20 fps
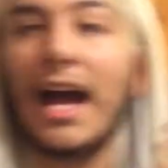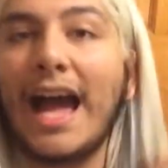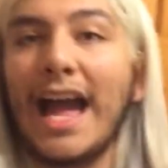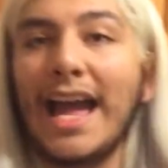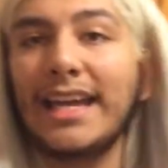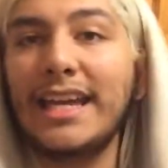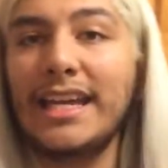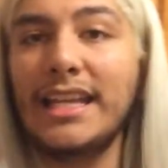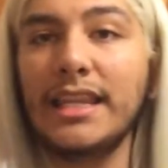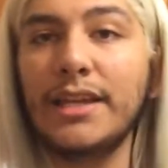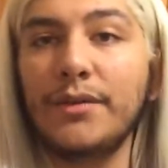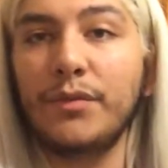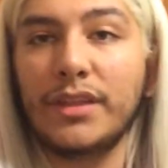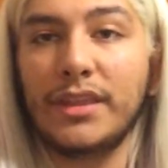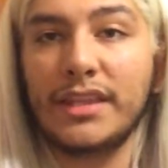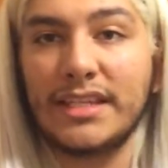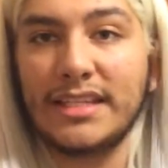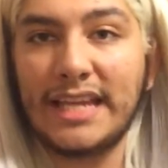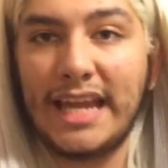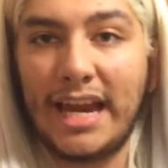I can live
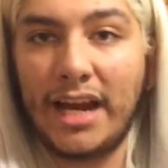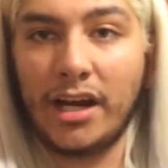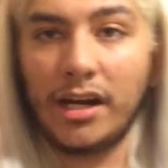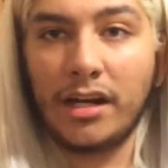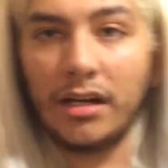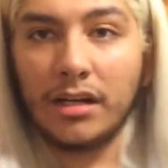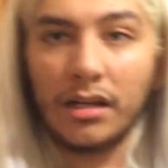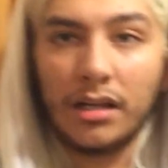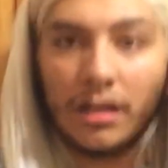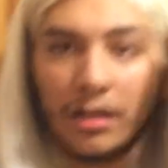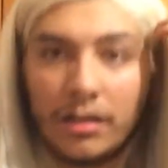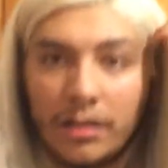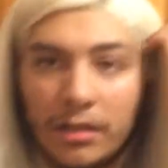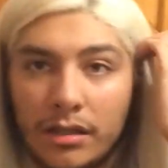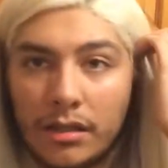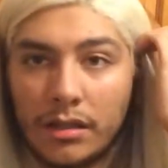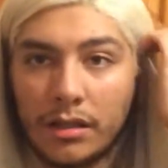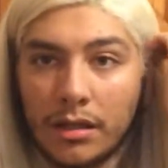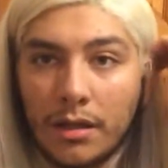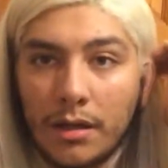with this hair,
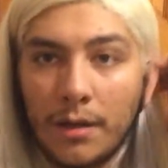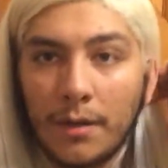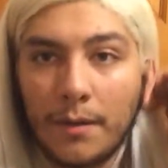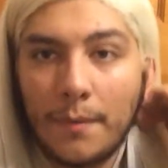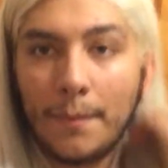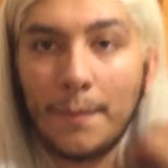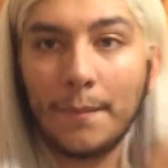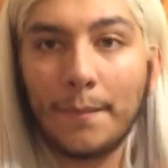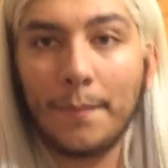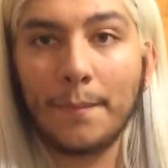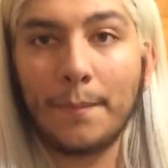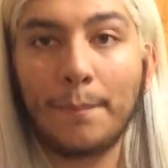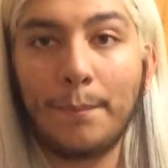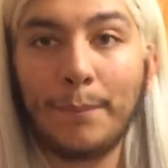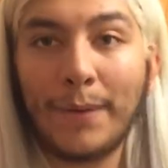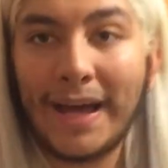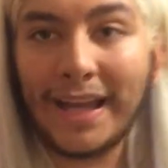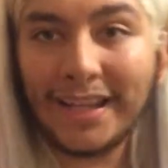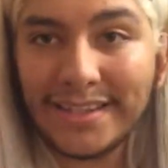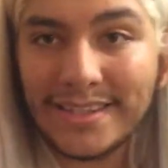
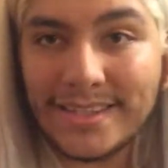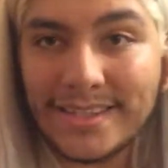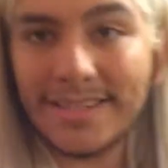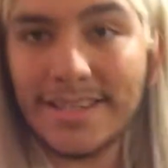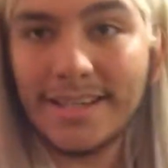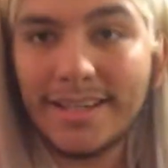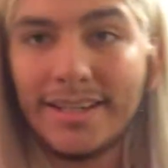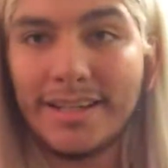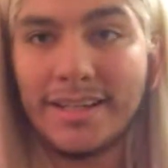but